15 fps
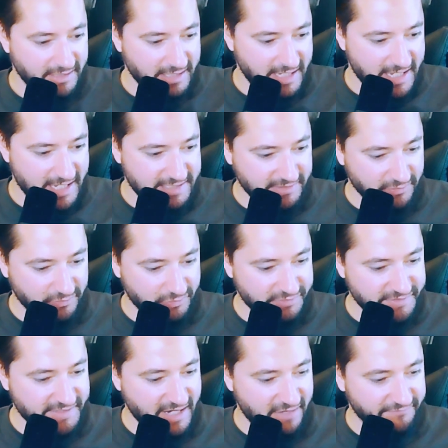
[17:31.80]
is a little
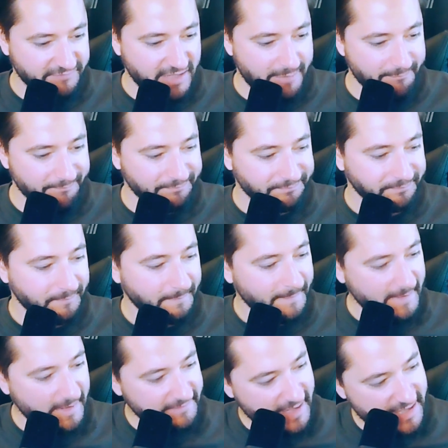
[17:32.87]
scuffed up
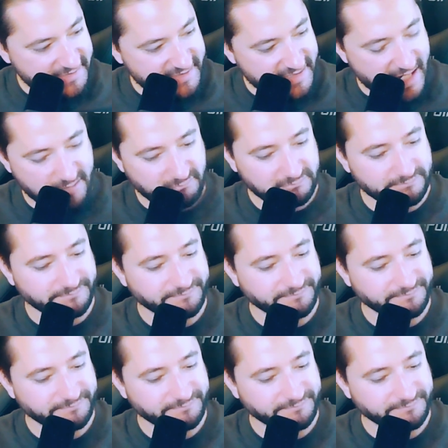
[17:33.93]
on the outside.